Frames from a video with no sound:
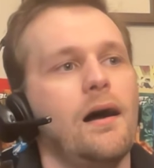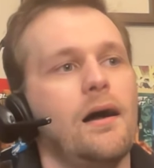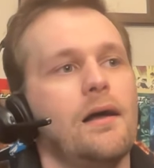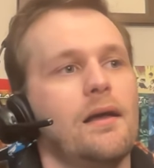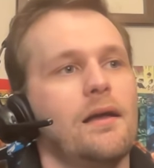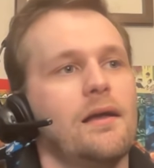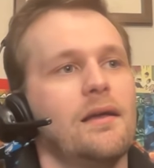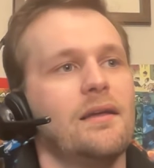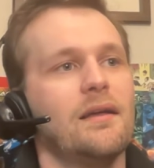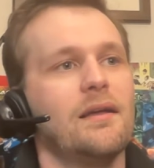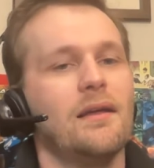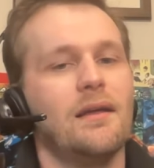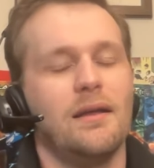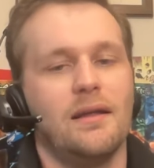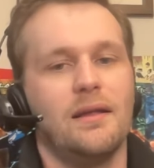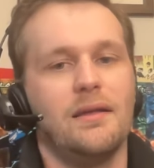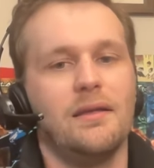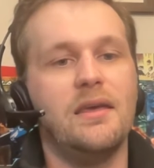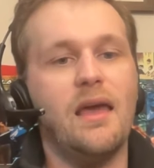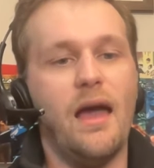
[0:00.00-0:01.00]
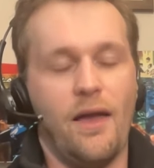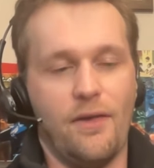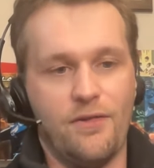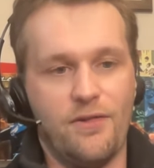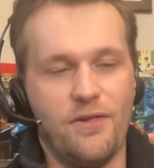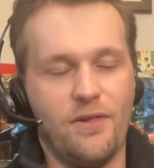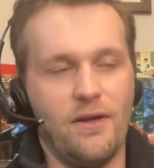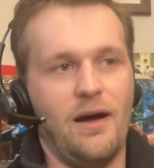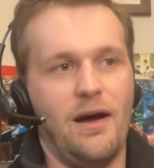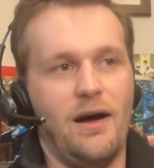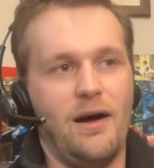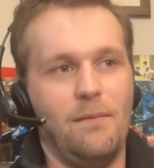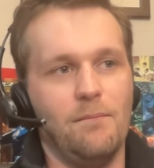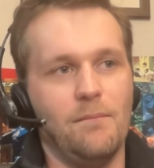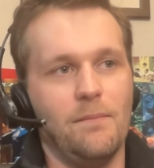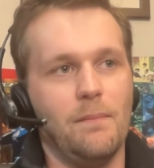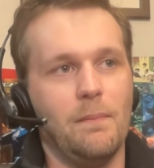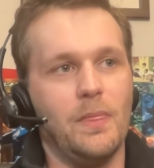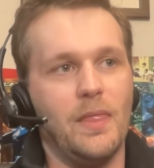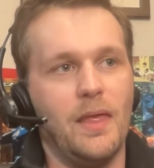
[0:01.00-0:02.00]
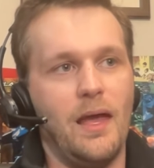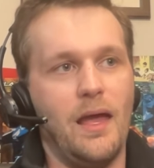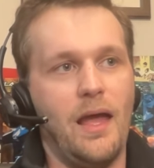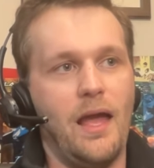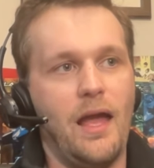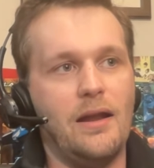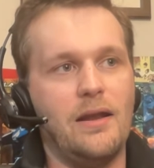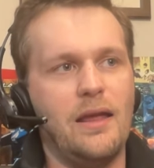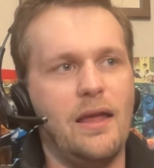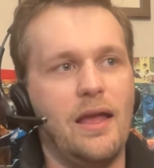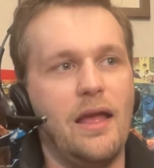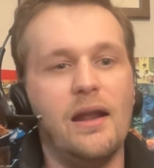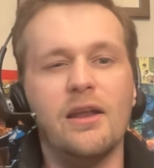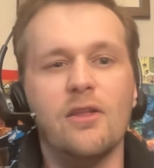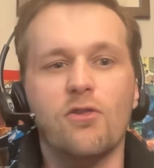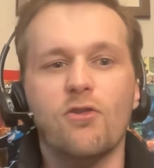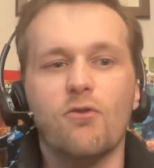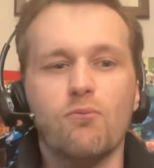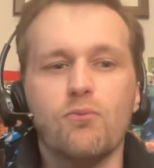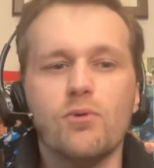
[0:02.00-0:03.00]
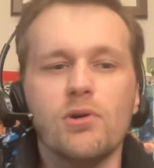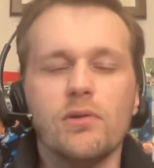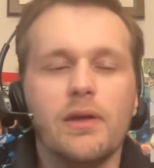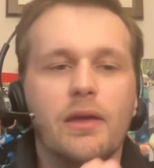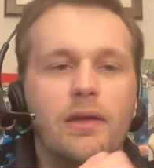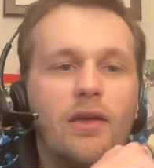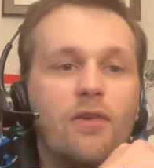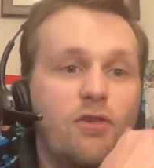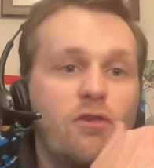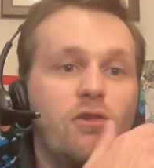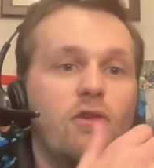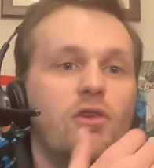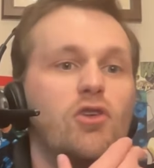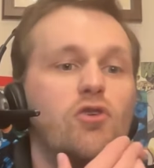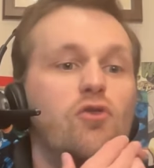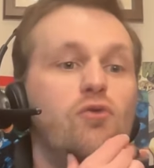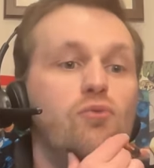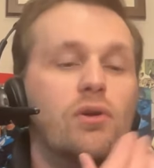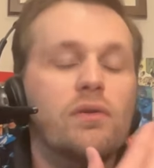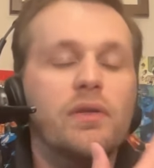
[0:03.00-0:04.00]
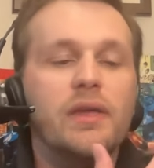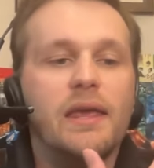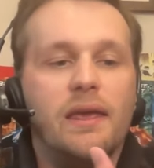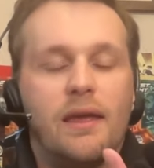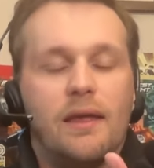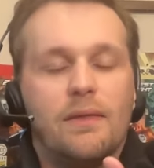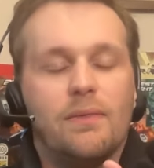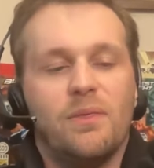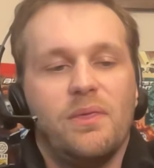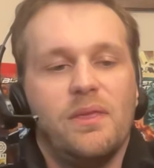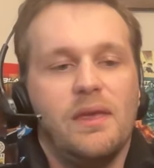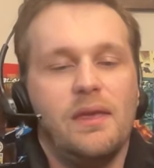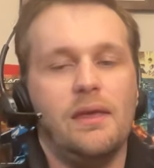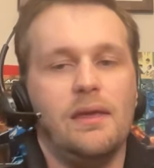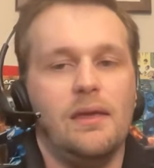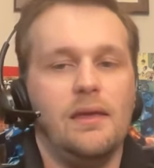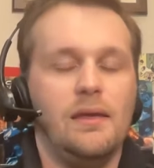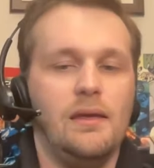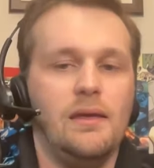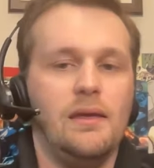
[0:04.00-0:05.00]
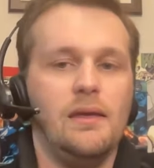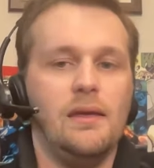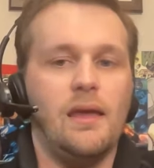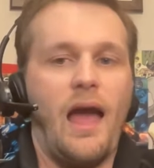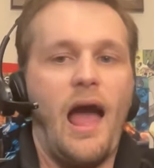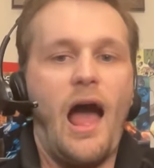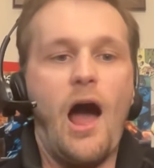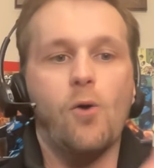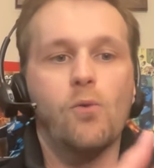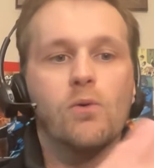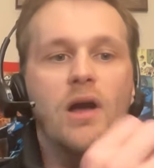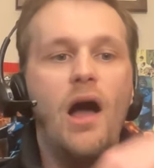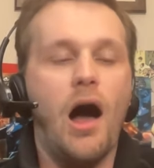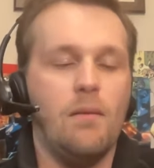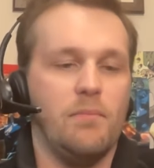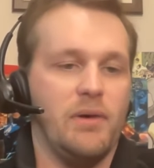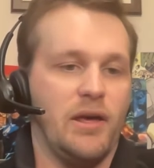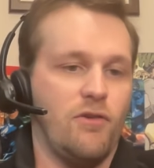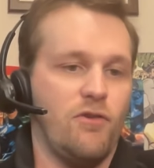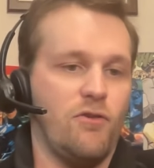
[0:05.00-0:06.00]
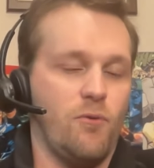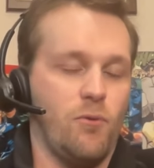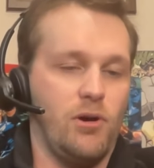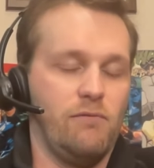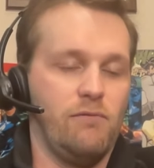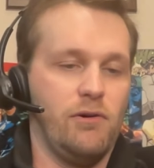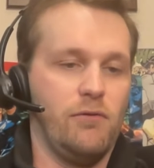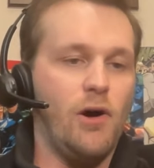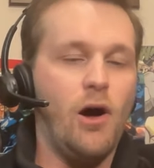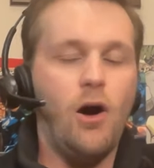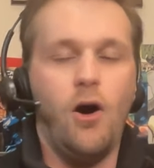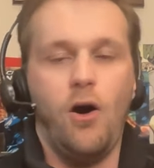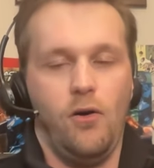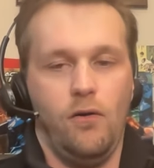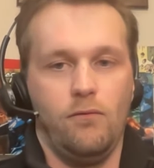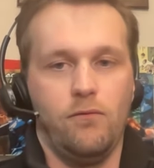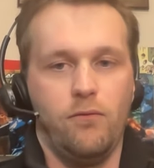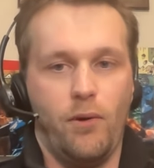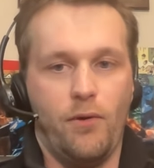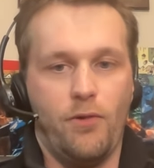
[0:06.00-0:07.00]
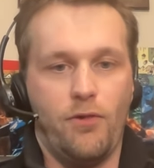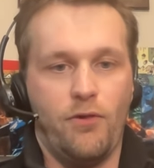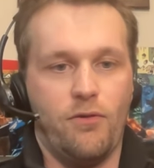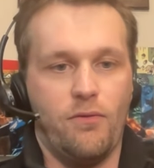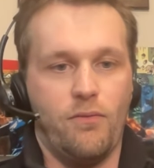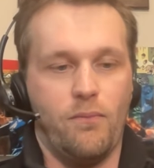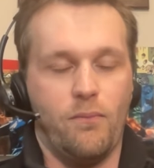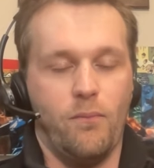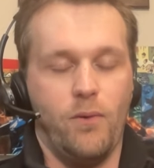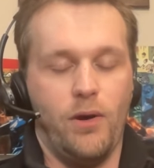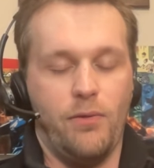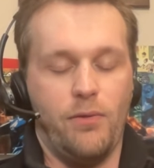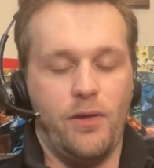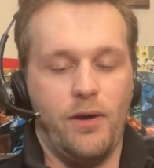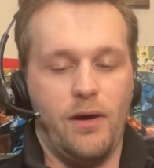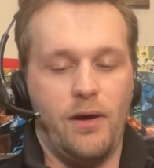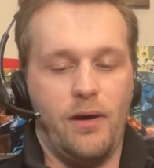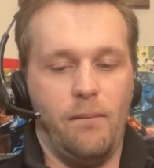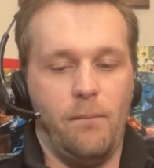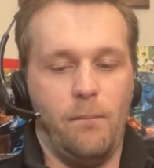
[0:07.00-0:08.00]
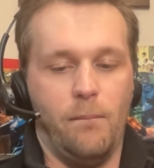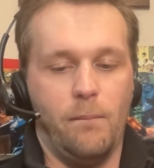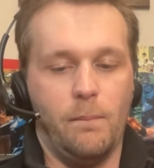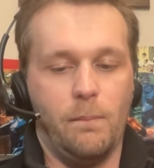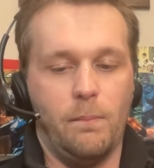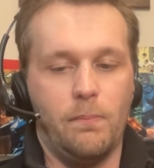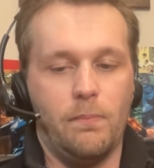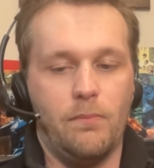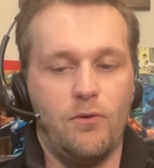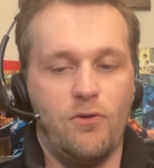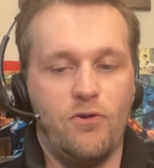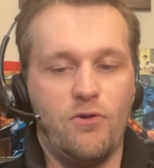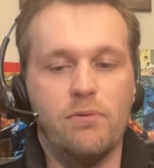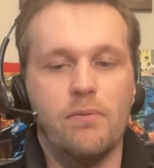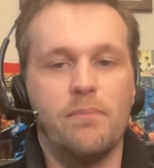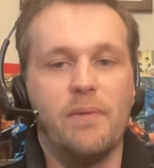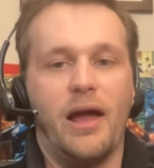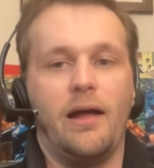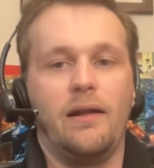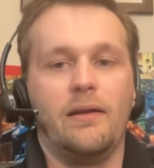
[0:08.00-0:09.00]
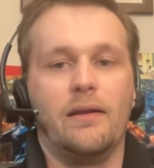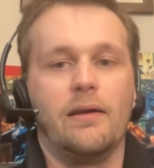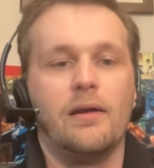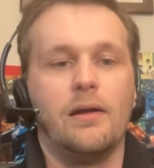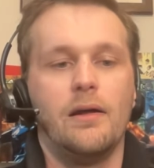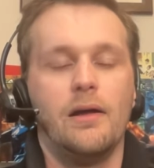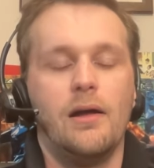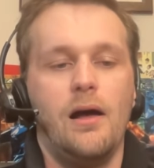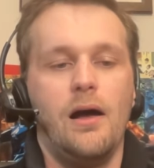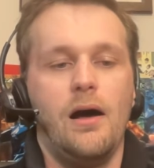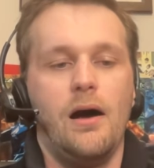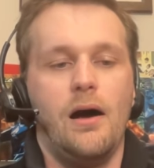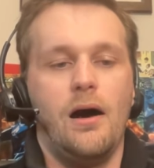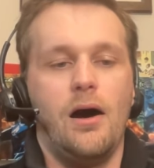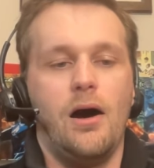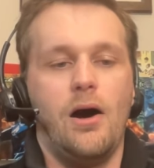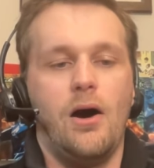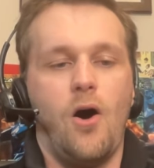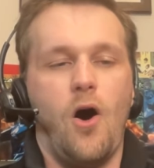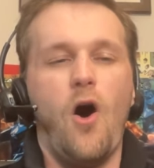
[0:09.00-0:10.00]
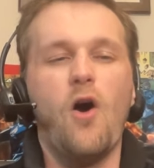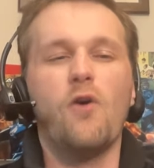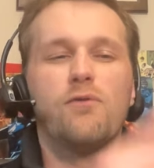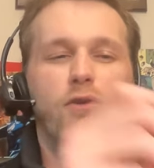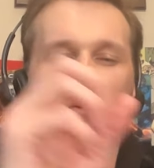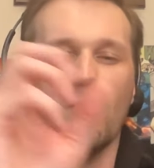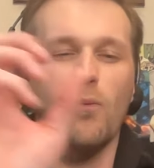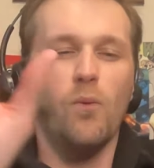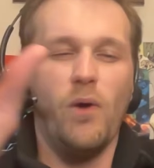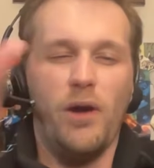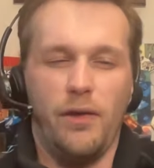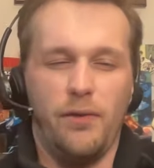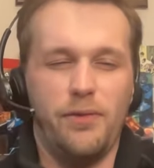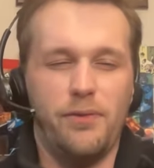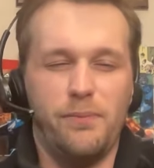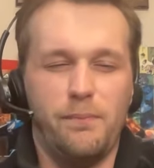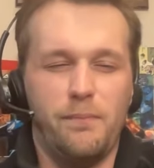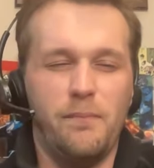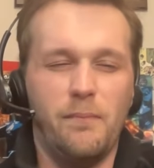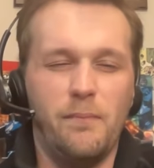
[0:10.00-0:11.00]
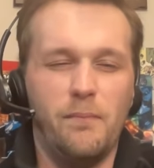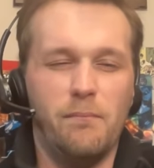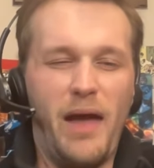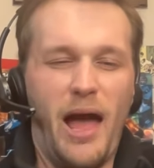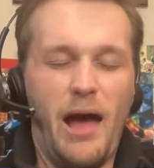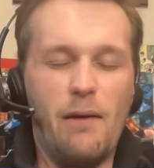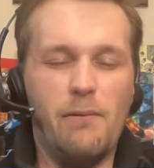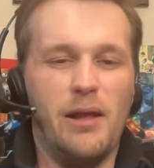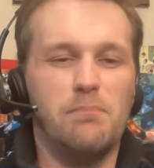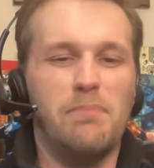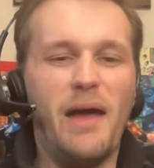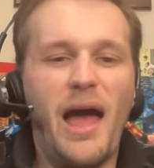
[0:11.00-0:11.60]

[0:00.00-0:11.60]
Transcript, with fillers: Uh, yes. Um, and it, it's really because you really get the how comics sort of evolve with with uh, Superman mm. over with Batman.